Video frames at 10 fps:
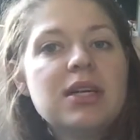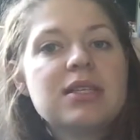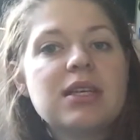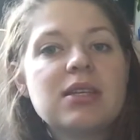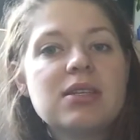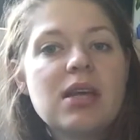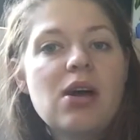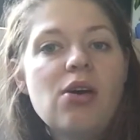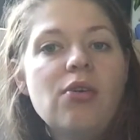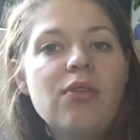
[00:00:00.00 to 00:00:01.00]
So you can
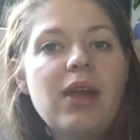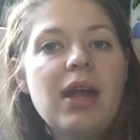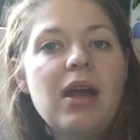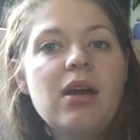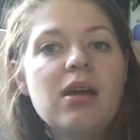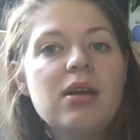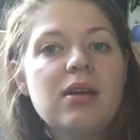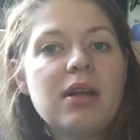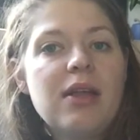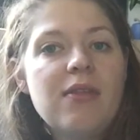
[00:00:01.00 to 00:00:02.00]
tell there
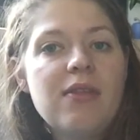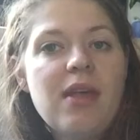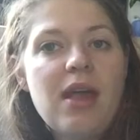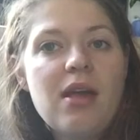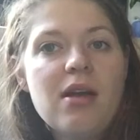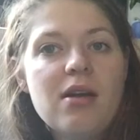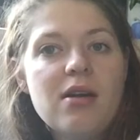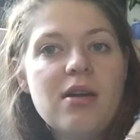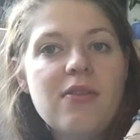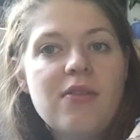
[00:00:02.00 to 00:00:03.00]
and
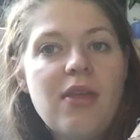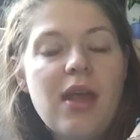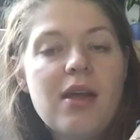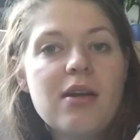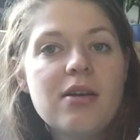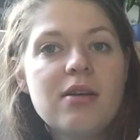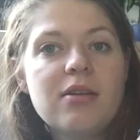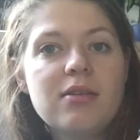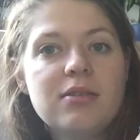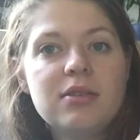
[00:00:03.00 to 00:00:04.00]
there and there
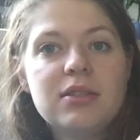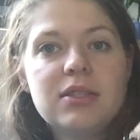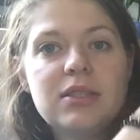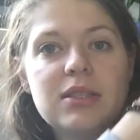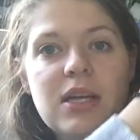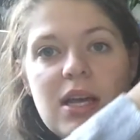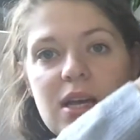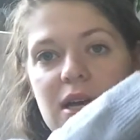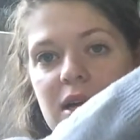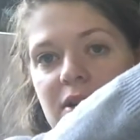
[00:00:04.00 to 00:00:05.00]

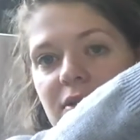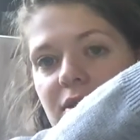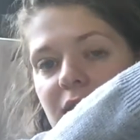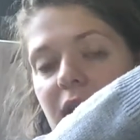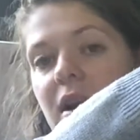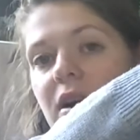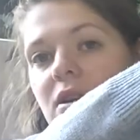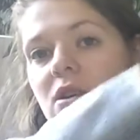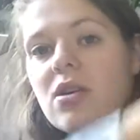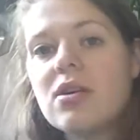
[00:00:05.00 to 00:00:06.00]
and
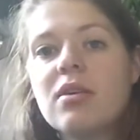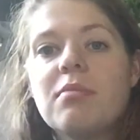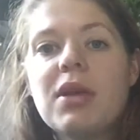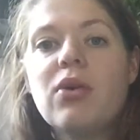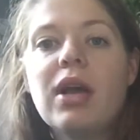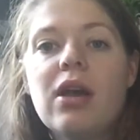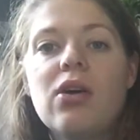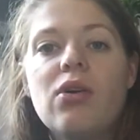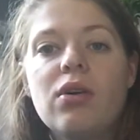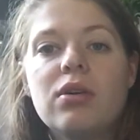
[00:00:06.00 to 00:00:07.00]
there are Mill
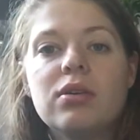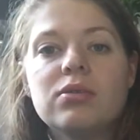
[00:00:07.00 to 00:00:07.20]
Hill